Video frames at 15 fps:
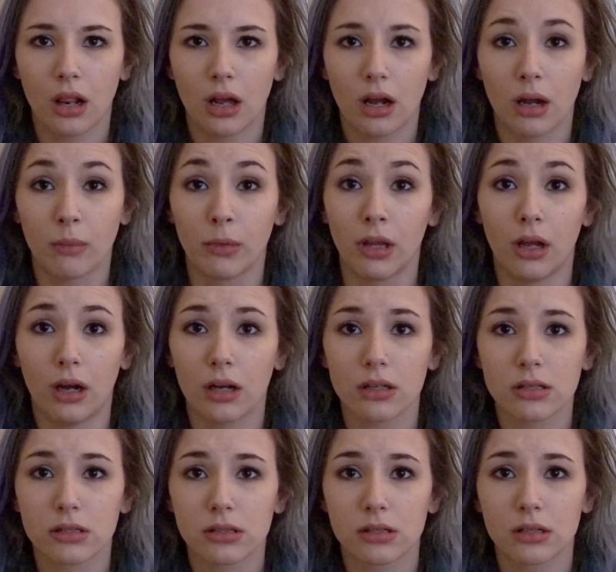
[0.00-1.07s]
I'm
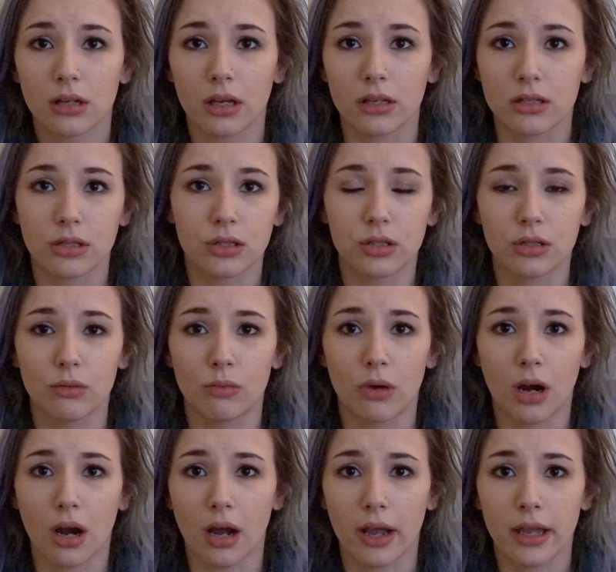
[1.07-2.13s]
lost as to
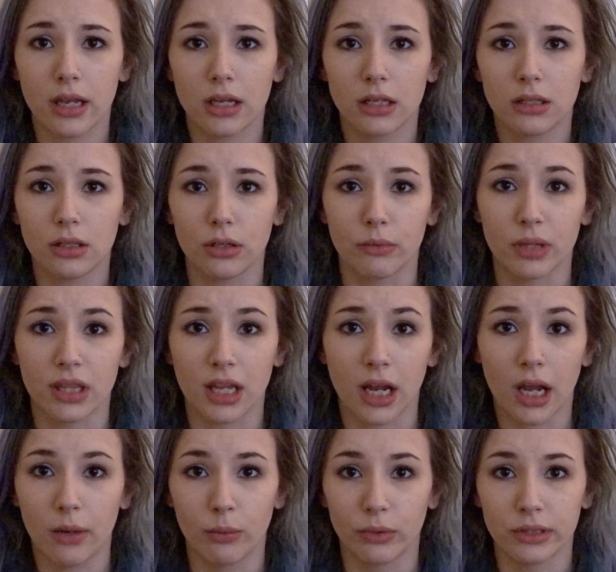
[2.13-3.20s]
why you would think
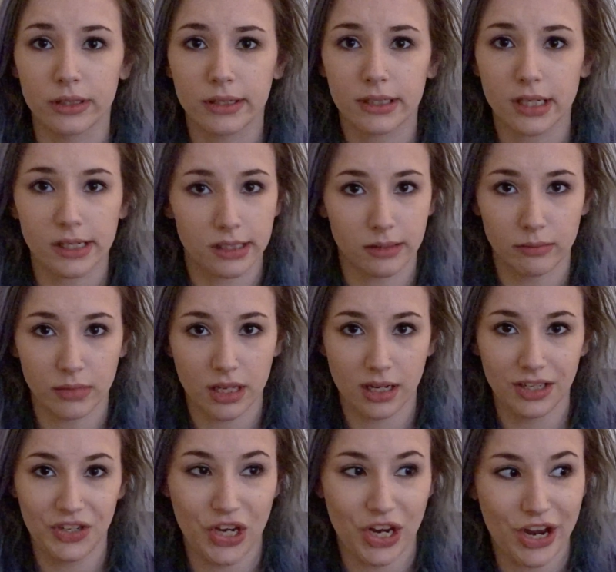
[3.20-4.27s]
I wouldn't say
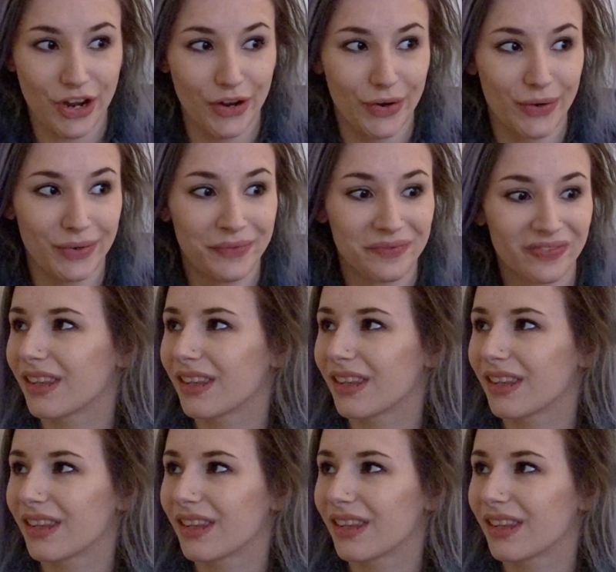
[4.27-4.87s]
something you.